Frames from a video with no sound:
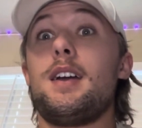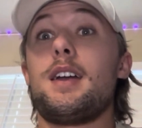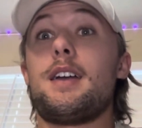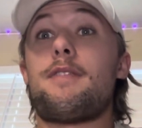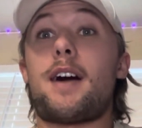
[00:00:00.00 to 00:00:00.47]

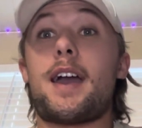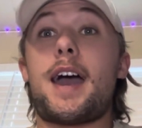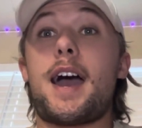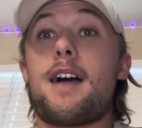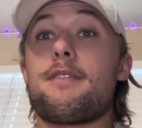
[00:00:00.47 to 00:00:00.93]
If I
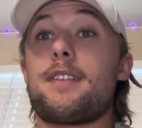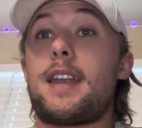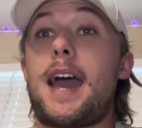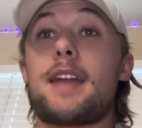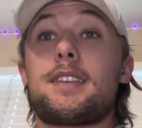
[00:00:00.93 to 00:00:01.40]
have
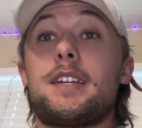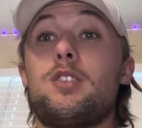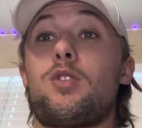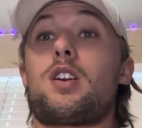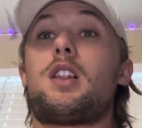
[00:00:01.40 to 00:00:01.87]
an athlete
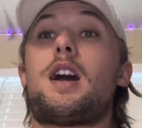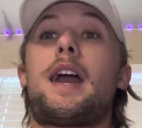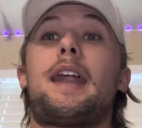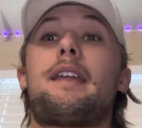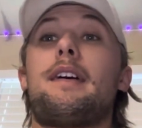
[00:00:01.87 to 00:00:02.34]
or a
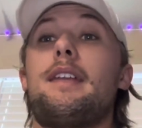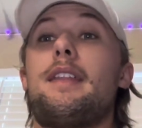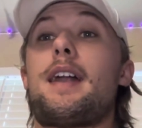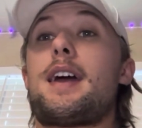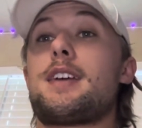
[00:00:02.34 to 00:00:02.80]
client
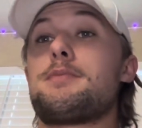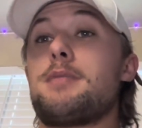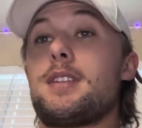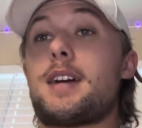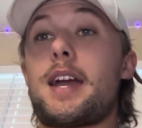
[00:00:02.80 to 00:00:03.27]
that has
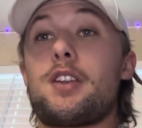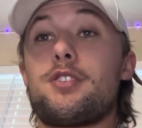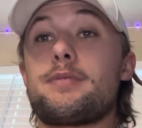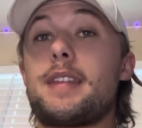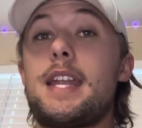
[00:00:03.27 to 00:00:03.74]
been
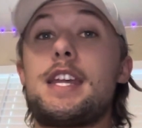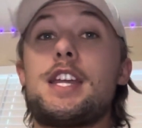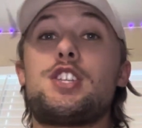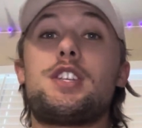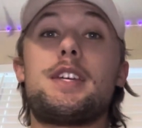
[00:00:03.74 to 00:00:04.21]
diagnosed with
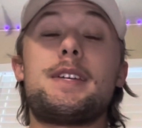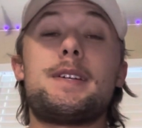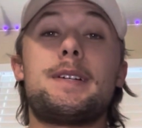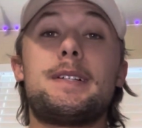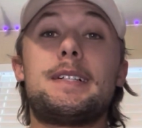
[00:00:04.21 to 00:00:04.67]

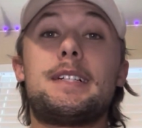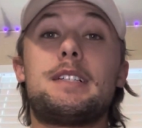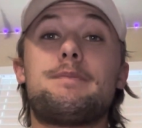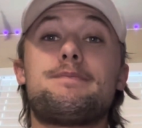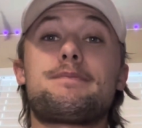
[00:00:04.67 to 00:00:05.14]
ADHD,
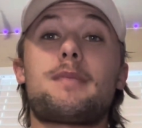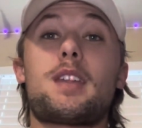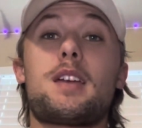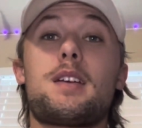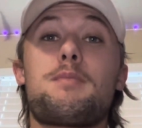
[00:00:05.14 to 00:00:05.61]

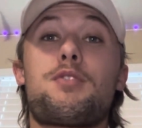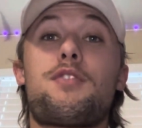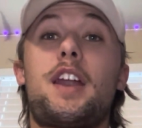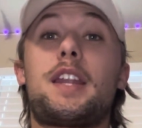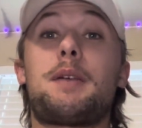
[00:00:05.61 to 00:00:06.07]

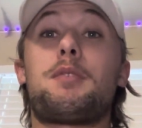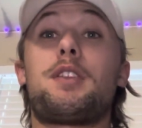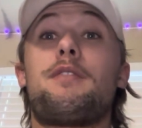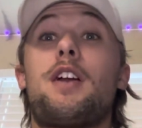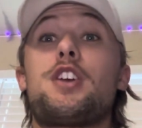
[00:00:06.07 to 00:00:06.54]
providing them with
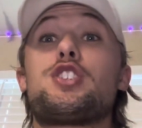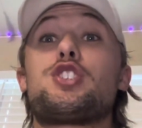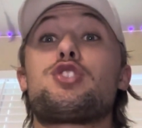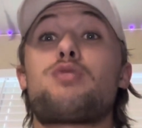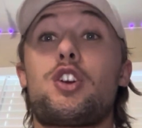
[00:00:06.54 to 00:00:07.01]
a very
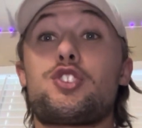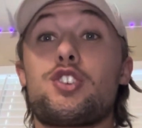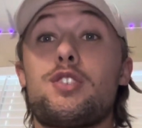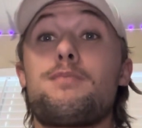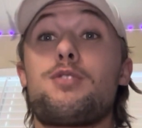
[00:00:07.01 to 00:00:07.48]

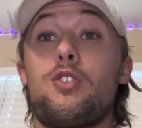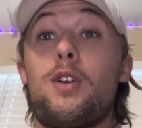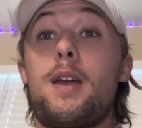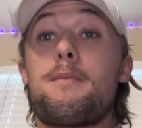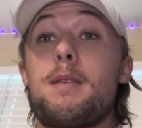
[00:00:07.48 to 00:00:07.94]
structured
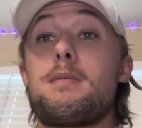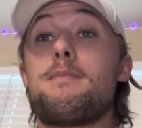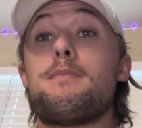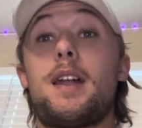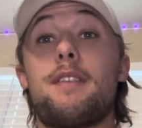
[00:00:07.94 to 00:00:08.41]
program may be
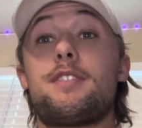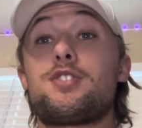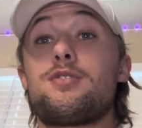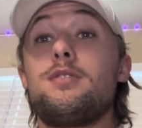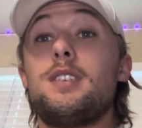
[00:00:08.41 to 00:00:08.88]

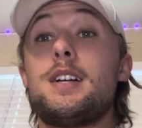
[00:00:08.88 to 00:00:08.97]
beneficial,